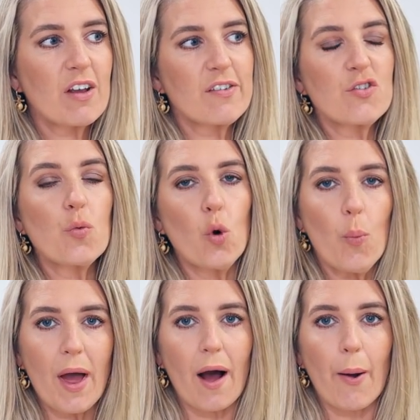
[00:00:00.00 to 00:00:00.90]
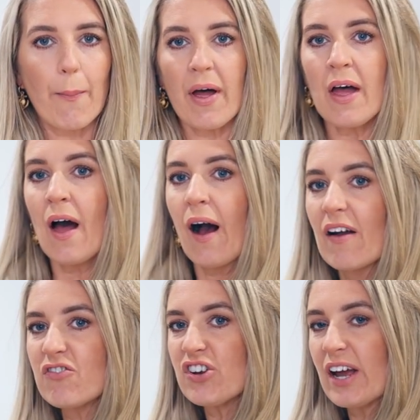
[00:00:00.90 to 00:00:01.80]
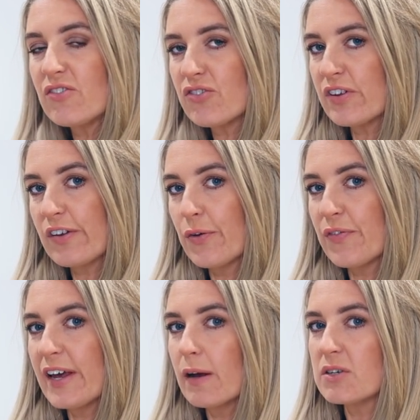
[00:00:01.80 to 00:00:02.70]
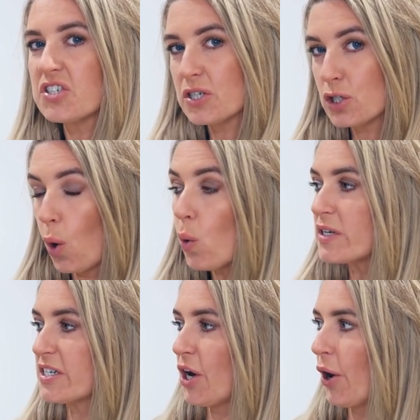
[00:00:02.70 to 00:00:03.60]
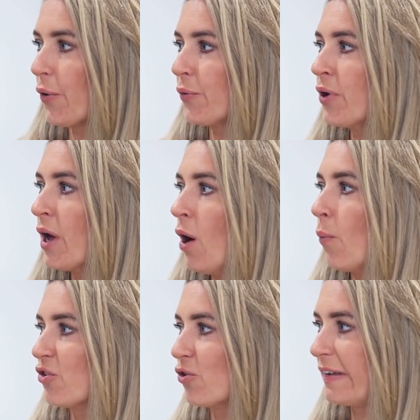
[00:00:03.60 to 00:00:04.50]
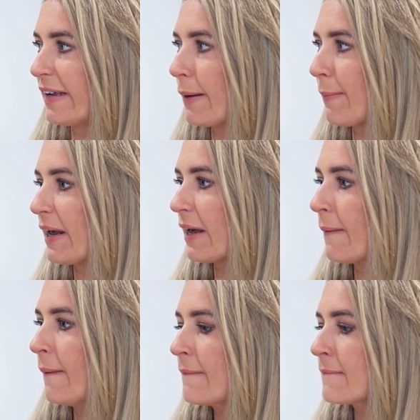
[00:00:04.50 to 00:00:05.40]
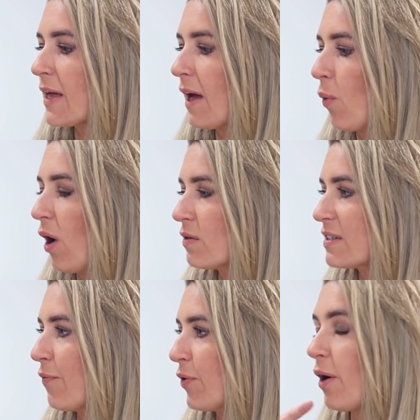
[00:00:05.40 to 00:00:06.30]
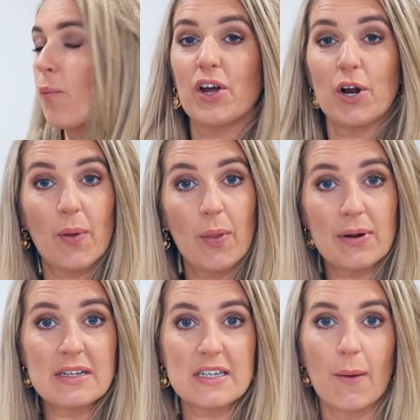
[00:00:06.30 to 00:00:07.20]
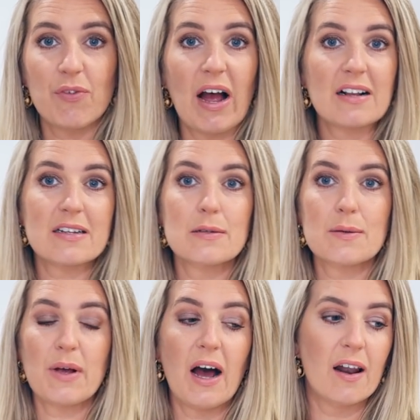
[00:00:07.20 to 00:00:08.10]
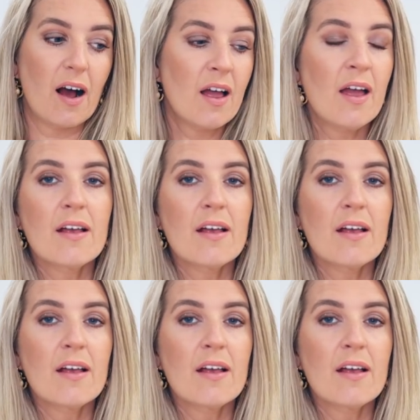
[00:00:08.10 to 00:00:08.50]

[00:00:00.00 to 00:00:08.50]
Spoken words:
So to warm it up, I've changed the sofa here, which is a goldy tone, which we'll see in a minute. And what else have we done? We're going to put the prints up to add in some colour.